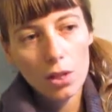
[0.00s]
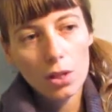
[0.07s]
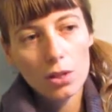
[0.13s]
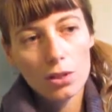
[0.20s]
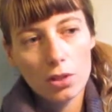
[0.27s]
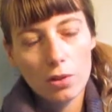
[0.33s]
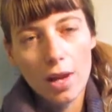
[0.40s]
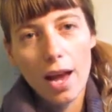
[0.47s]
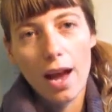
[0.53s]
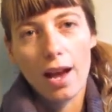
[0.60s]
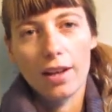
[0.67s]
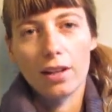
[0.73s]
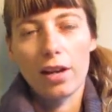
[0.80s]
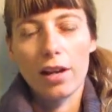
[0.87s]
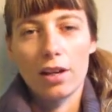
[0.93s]
So yeah, I
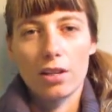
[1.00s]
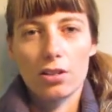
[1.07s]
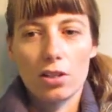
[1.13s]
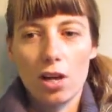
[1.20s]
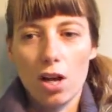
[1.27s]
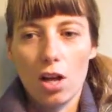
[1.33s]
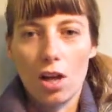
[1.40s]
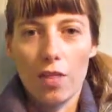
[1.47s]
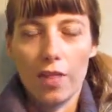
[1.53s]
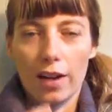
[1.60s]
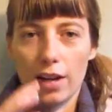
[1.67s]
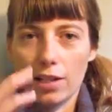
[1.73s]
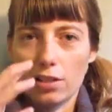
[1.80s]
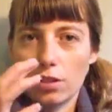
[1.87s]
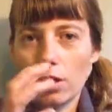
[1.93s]
kind of saw that
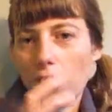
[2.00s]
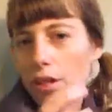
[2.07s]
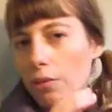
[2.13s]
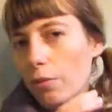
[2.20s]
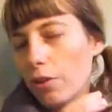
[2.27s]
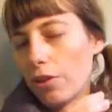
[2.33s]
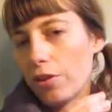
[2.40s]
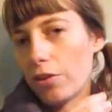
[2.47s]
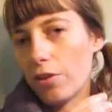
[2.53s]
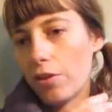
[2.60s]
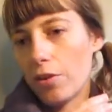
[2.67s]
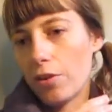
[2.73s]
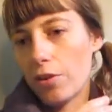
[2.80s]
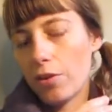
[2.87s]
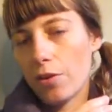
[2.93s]
I started with
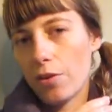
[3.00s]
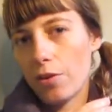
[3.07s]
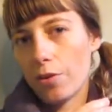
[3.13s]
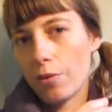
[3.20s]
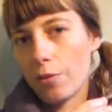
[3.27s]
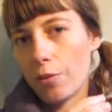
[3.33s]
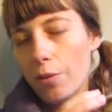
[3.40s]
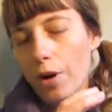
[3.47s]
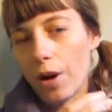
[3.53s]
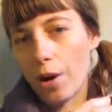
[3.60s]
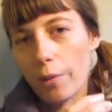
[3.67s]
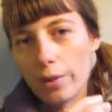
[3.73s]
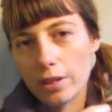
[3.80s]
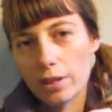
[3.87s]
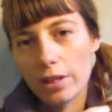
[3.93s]
where I
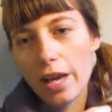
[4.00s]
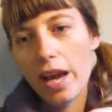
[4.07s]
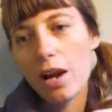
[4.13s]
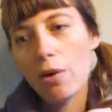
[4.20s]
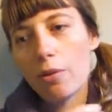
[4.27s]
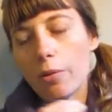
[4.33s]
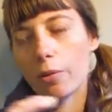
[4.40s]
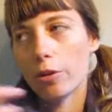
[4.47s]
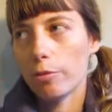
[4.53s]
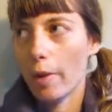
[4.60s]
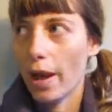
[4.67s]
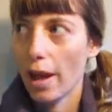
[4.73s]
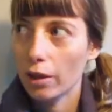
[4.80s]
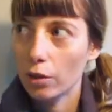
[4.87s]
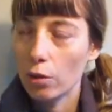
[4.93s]
was now, with my
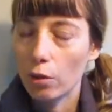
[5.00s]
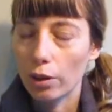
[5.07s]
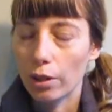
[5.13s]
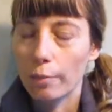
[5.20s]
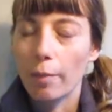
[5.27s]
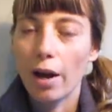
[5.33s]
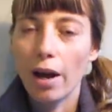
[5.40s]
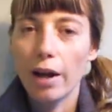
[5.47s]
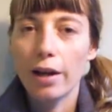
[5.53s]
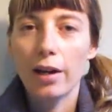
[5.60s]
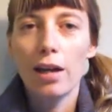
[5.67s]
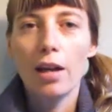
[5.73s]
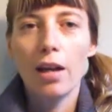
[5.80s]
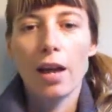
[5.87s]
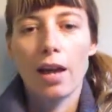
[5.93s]
end goal in mind,
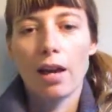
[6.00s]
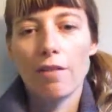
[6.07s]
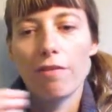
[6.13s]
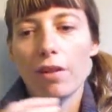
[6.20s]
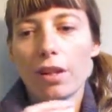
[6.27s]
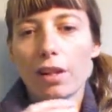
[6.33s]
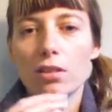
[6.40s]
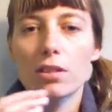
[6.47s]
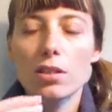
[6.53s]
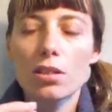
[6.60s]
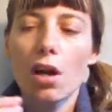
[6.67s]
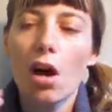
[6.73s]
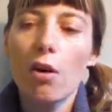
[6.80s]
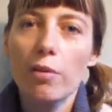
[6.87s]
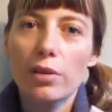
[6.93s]
and I felt like I was just
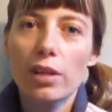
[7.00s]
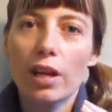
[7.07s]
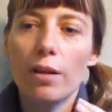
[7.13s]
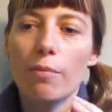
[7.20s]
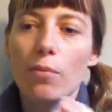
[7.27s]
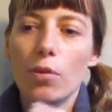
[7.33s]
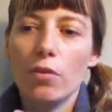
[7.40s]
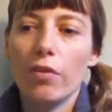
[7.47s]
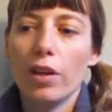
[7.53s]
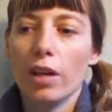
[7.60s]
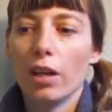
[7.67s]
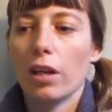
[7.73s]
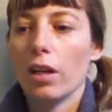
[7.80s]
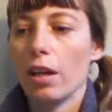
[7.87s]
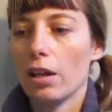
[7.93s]
always kind of
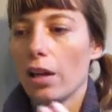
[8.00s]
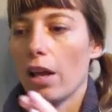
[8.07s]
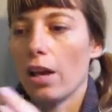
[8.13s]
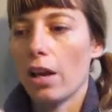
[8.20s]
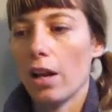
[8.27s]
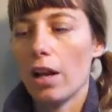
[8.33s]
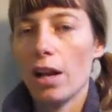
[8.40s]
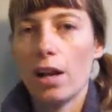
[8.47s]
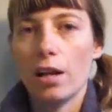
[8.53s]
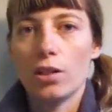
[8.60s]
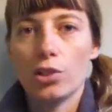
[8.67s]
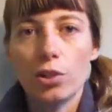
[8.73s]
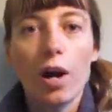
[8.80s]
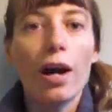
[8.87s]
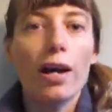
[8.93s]
moving and
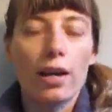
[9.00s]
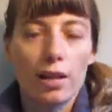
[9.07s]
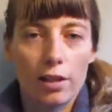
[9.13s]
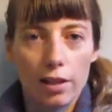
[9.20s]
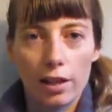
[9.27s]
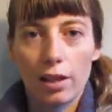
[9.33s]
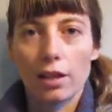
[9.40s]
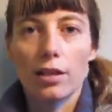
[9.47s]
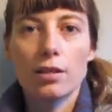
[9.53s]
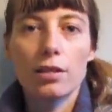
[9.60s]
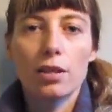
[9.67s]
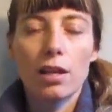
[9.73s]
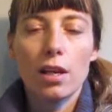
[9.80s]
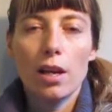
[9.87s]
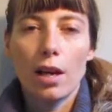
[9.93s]
trying things.
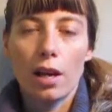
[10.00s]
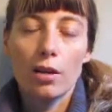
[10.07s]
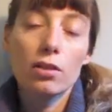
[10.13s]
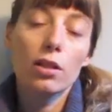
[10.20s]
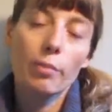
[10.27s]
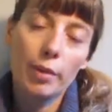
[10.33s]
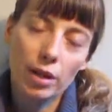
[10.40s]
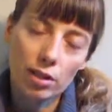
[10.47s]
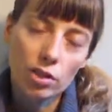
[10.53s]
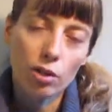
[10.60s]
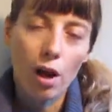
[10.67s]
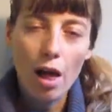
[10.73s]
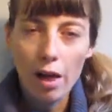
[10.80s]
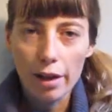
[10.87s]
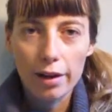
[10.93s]
There's a little bit of
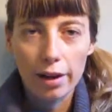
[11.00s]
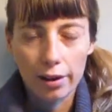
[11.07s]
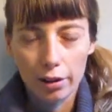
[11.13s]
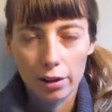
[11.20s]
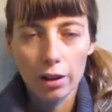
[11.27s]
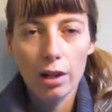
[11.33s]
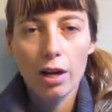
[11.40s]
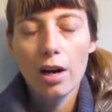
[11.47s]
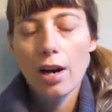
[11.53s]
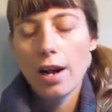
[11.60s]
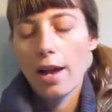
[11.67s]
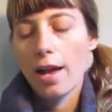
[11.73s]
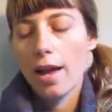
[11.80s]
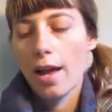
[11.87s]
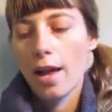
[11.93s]
trial and error,
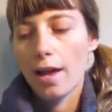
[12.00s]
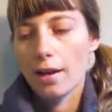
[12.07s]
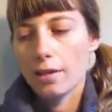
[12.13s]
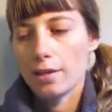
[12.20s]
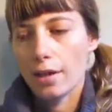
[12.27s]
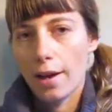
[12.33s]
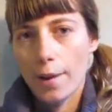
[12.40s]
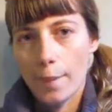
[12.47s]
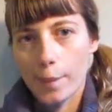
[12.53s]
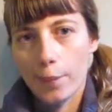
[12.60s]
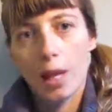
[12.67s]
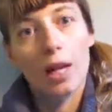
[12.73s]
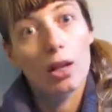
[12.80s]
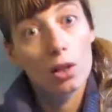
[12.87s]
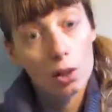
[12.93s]
and
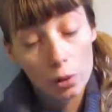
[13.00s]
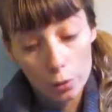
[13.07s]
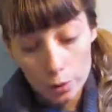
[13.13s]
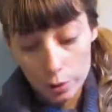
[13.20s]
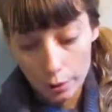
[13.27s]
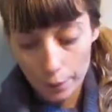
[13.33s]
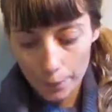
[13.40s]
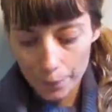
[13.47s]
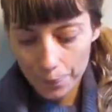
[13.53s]
getting closer.